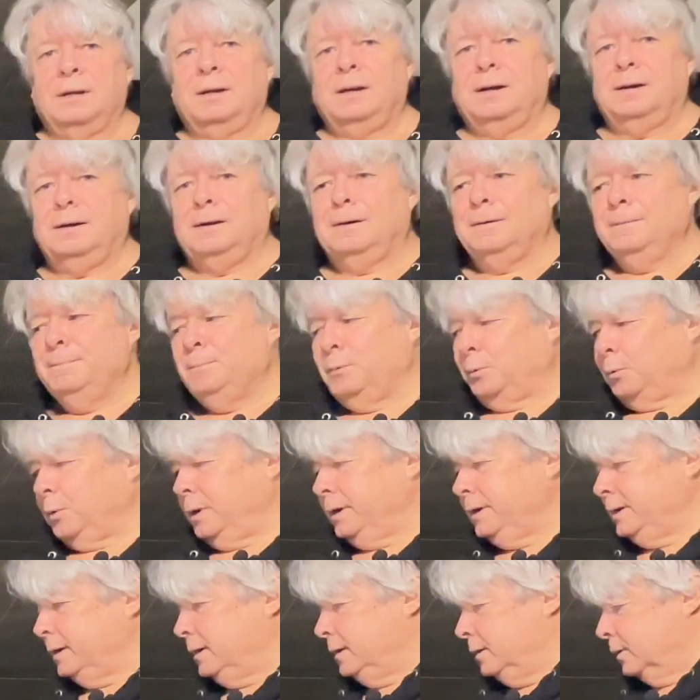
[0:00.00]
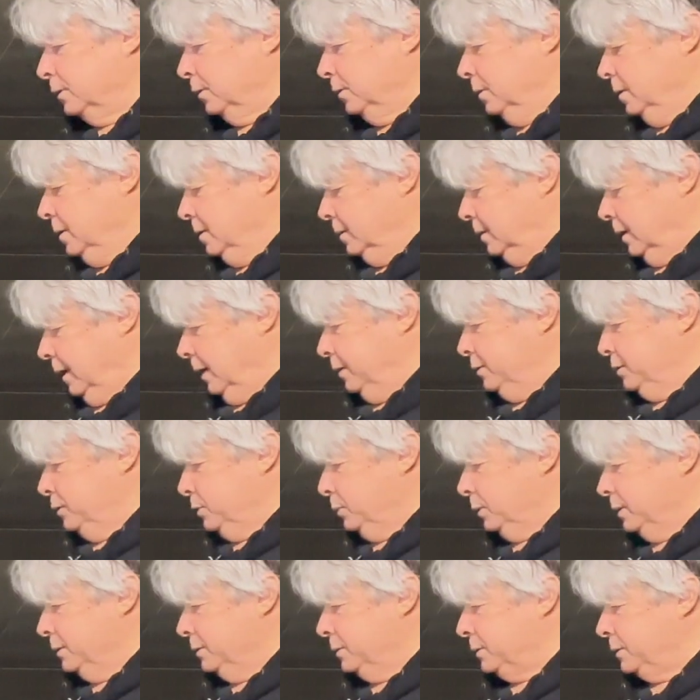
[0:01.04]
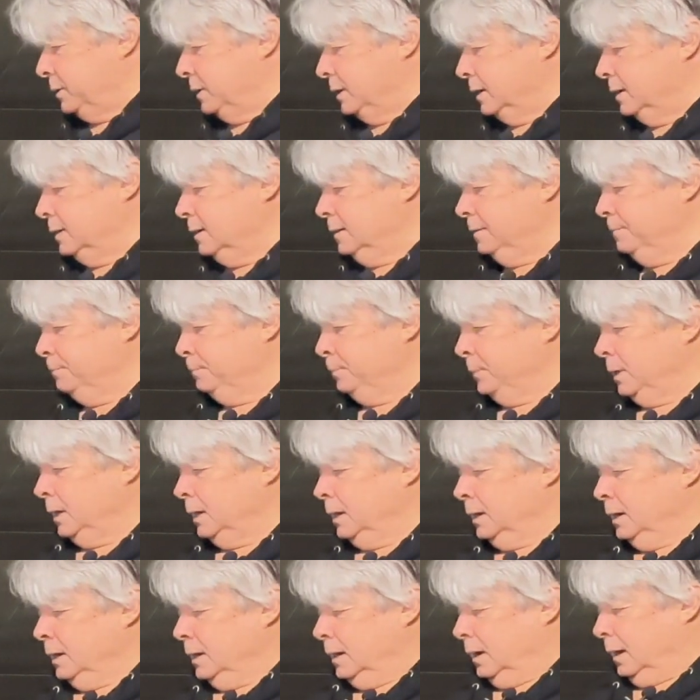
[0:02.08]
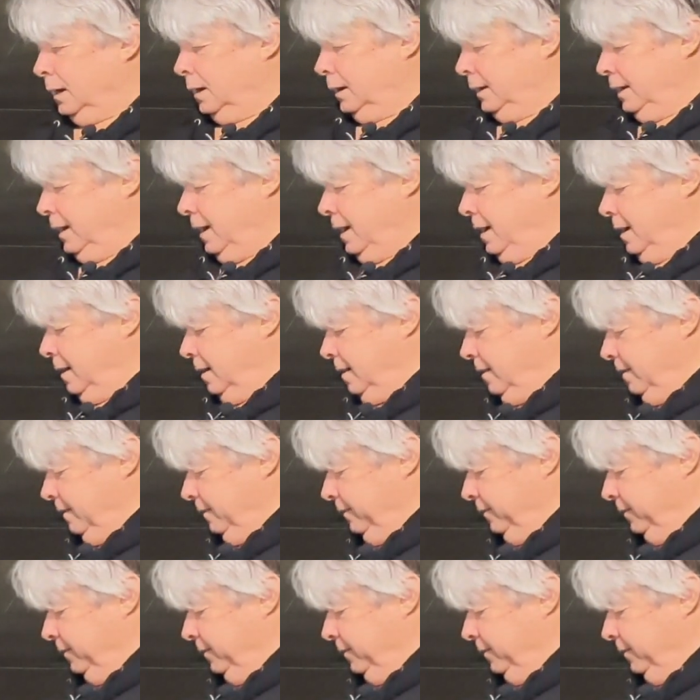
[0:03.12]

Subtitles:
Right here, as you can see, I have